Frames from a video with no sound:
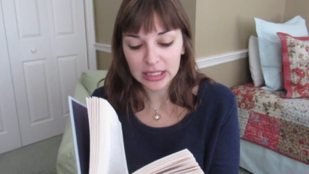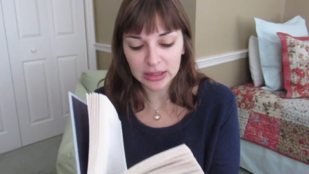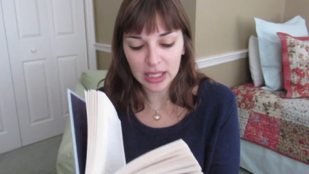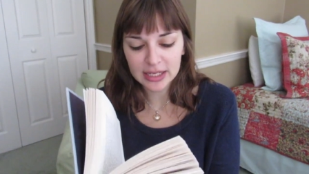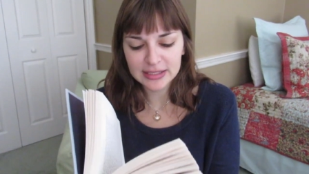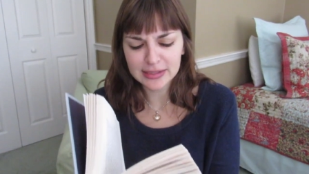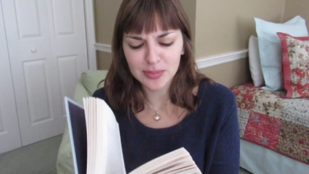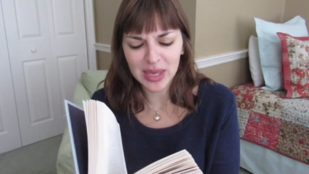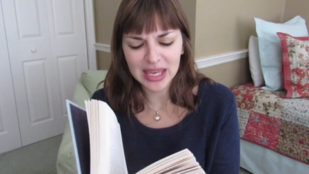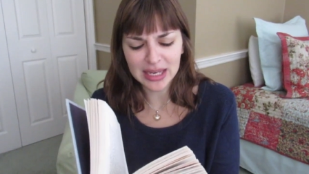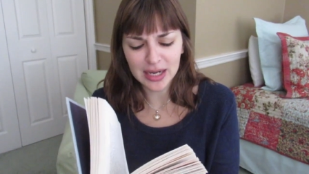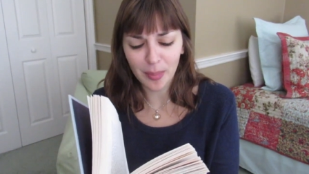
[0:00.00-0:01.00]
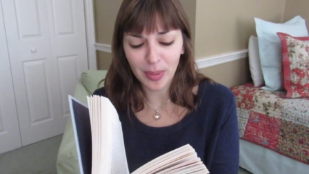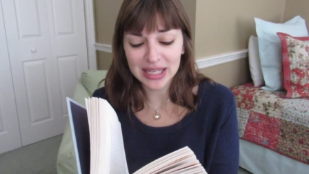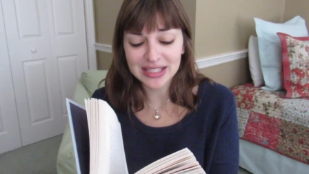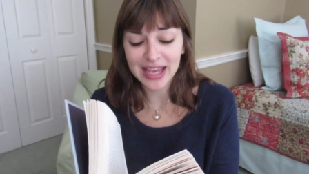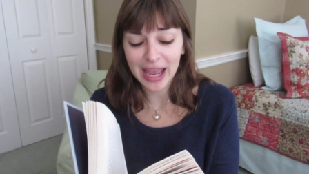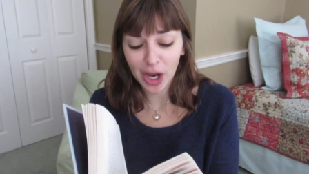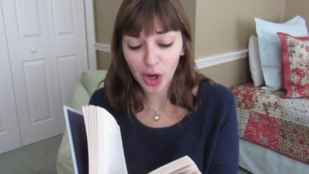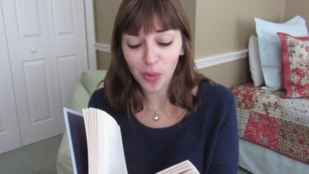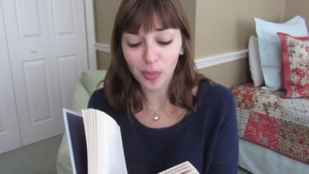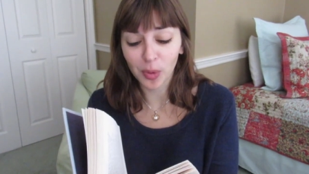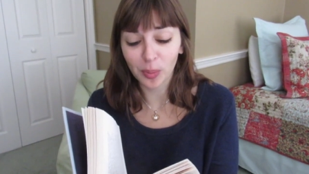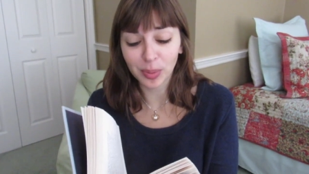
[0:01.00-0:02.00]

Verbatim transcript: Lux is making up a terrible,